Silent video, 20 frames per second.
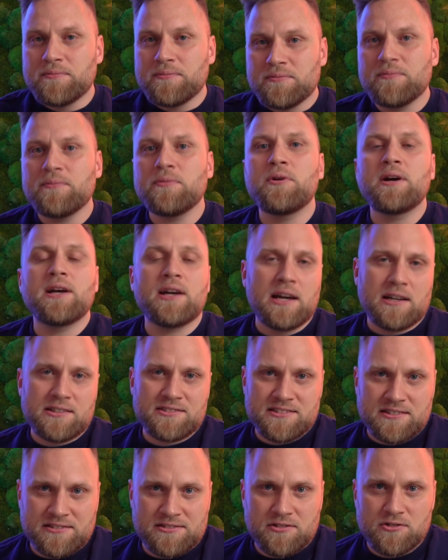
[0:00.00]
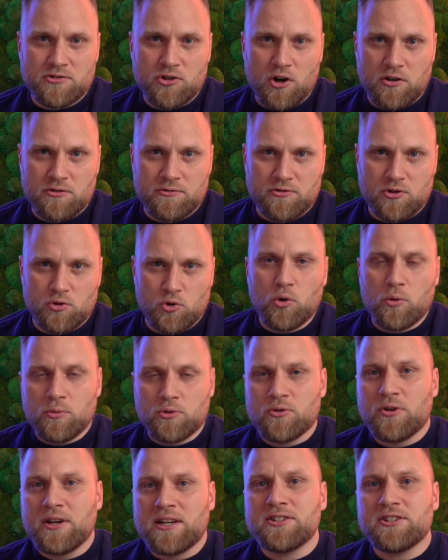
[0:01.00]
freelancers, not for
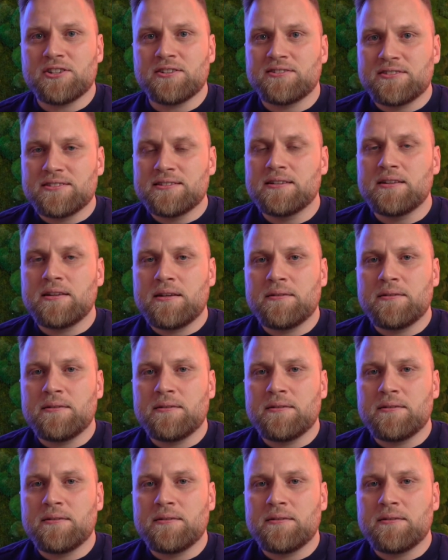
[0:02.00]
corporations.